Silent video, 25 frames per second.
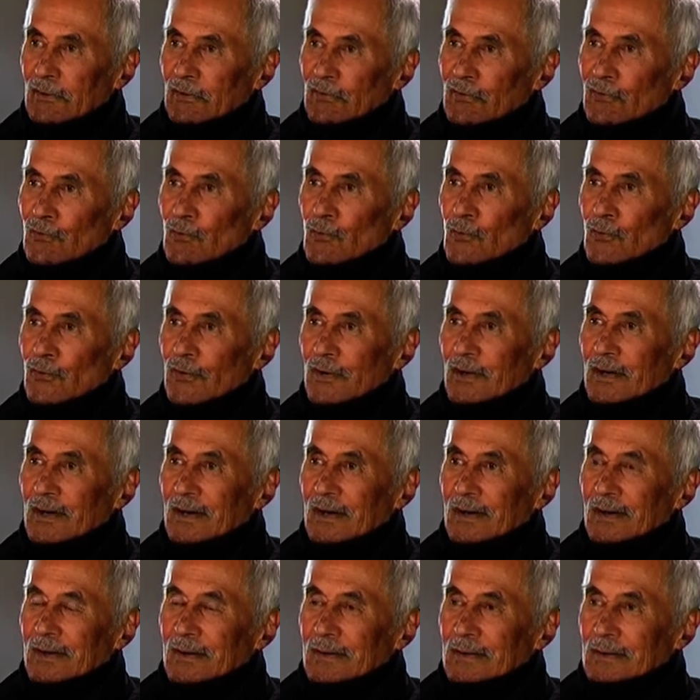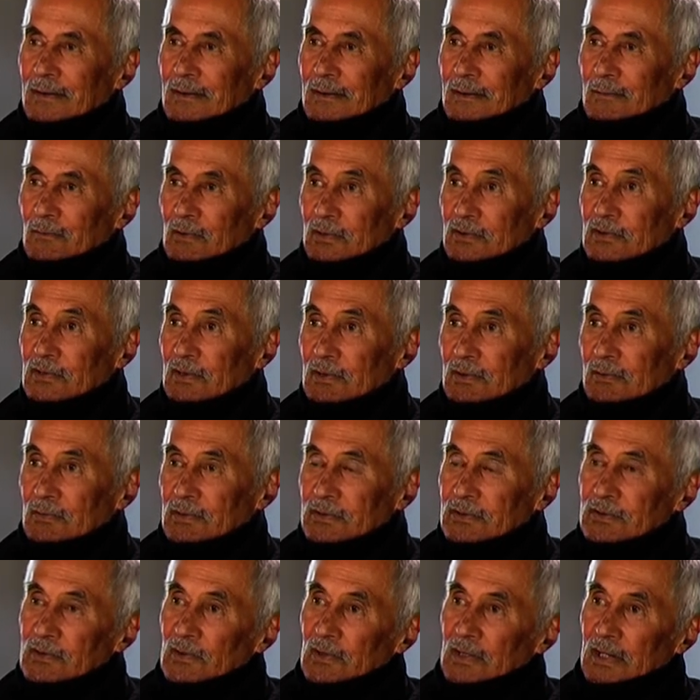thought
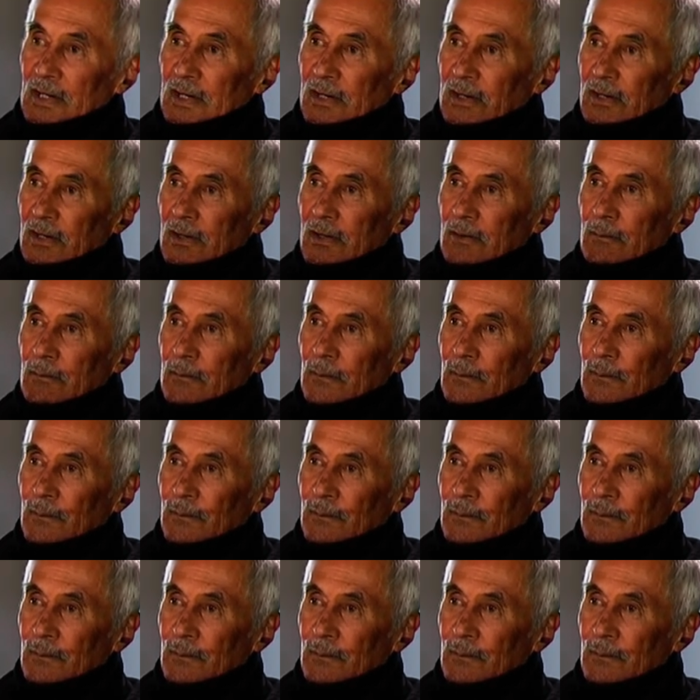until I got home.